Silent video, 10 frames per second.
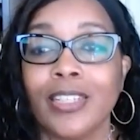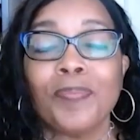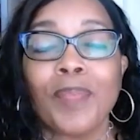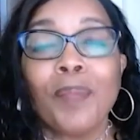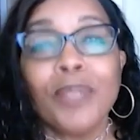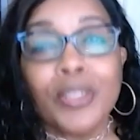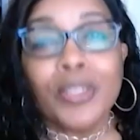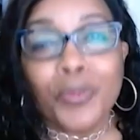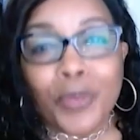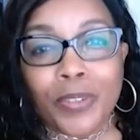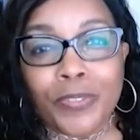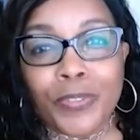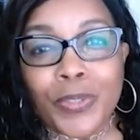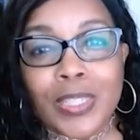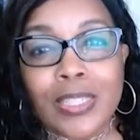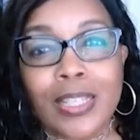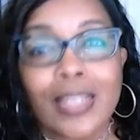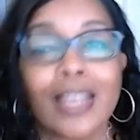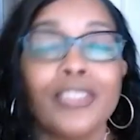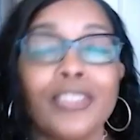A blended workforce
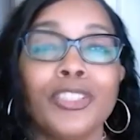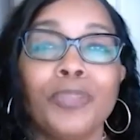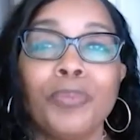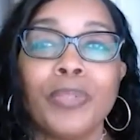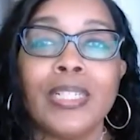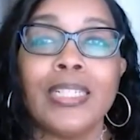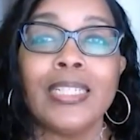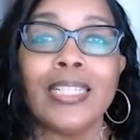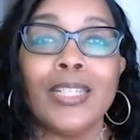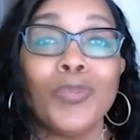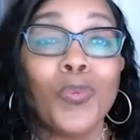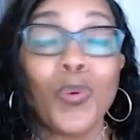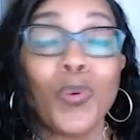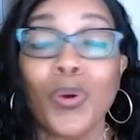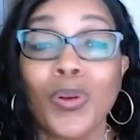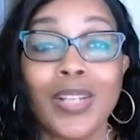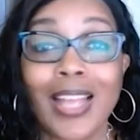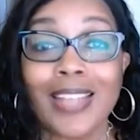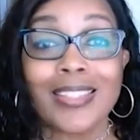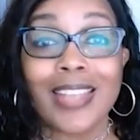allows you to bring in
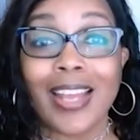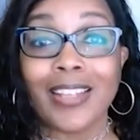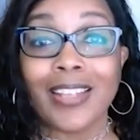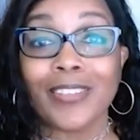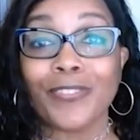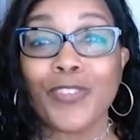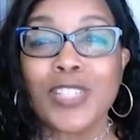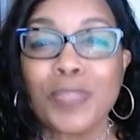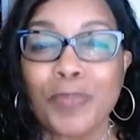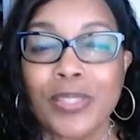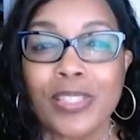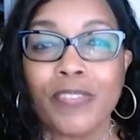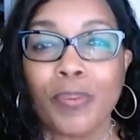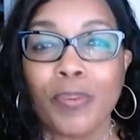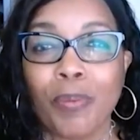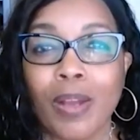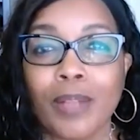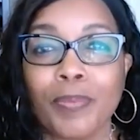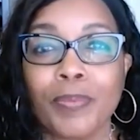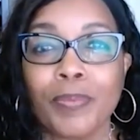world-class talent for specific
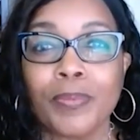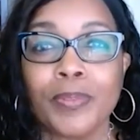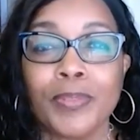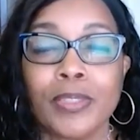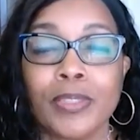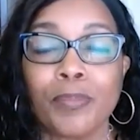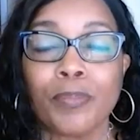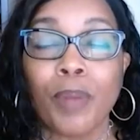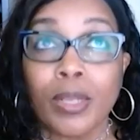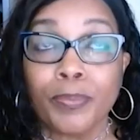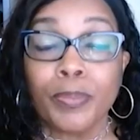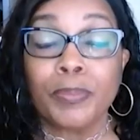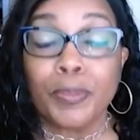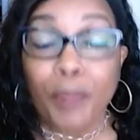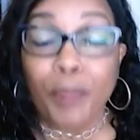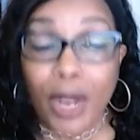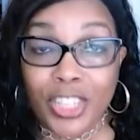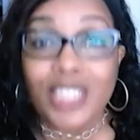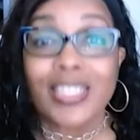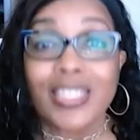problems,
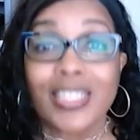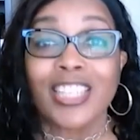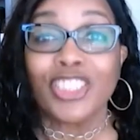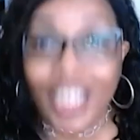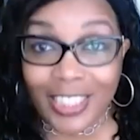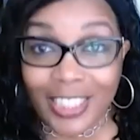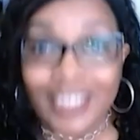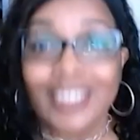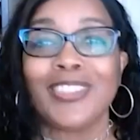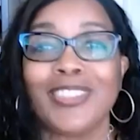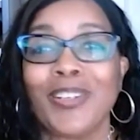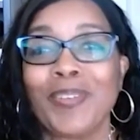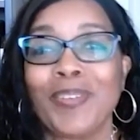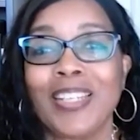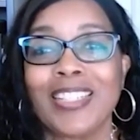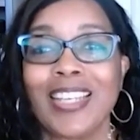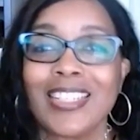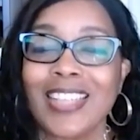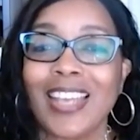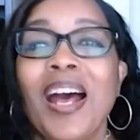projects, and challenges. Sorry, I'm getting
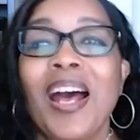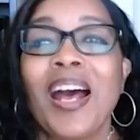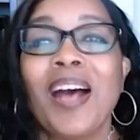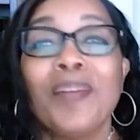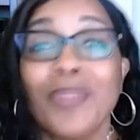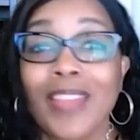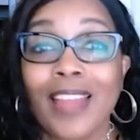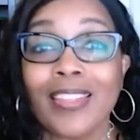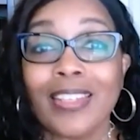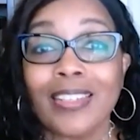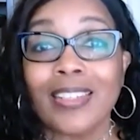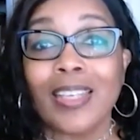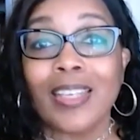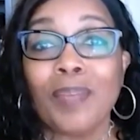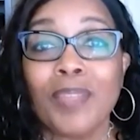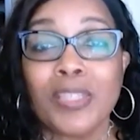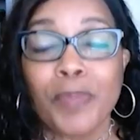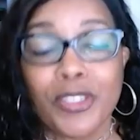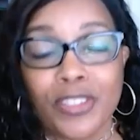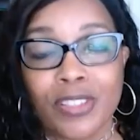tongue-tied. Without the need to keep these
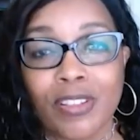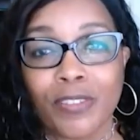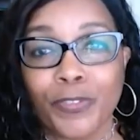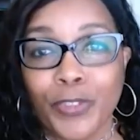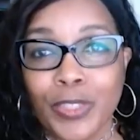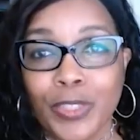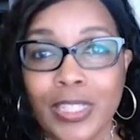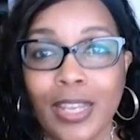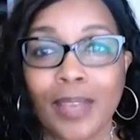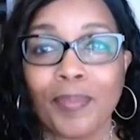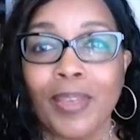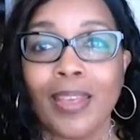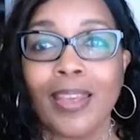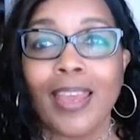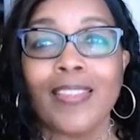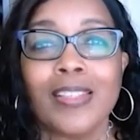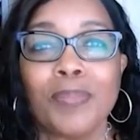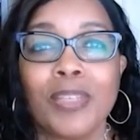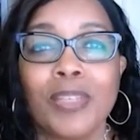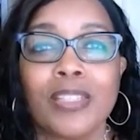specialists on full-time. And this
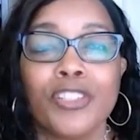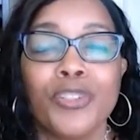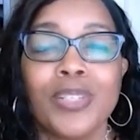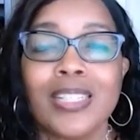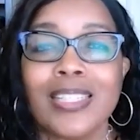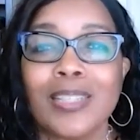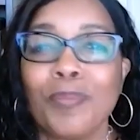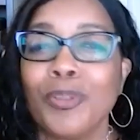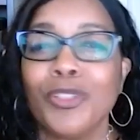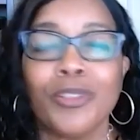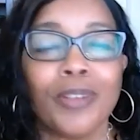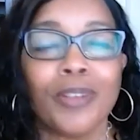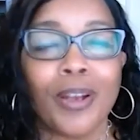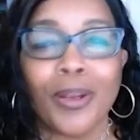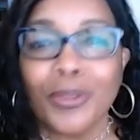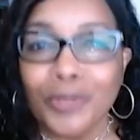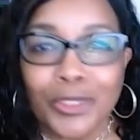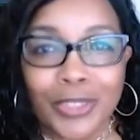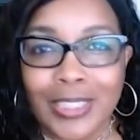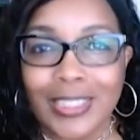means that you can assemble your own
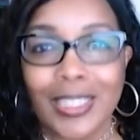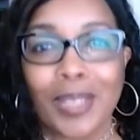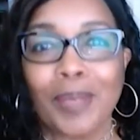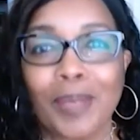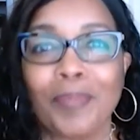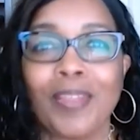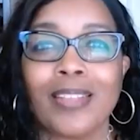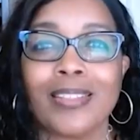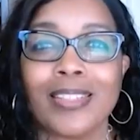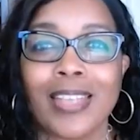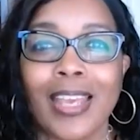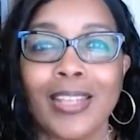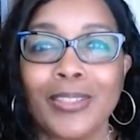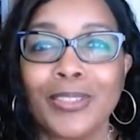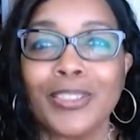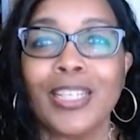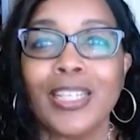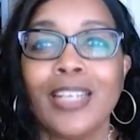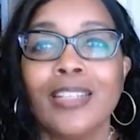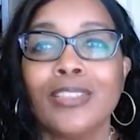dream team that's tailored
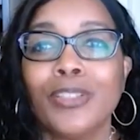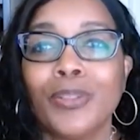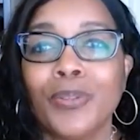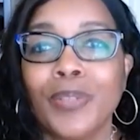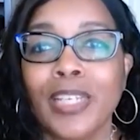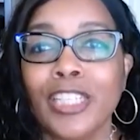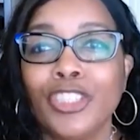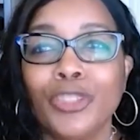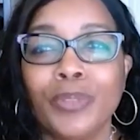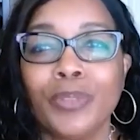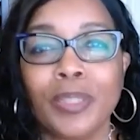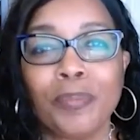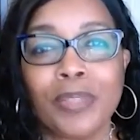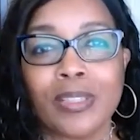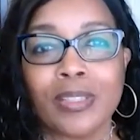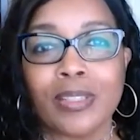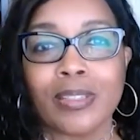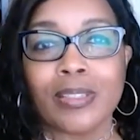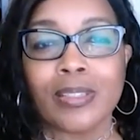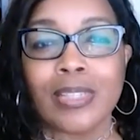to each unique
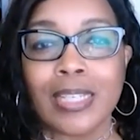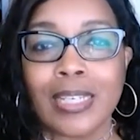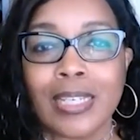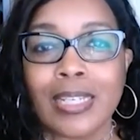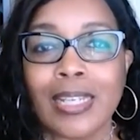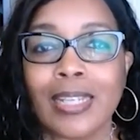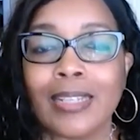business need, and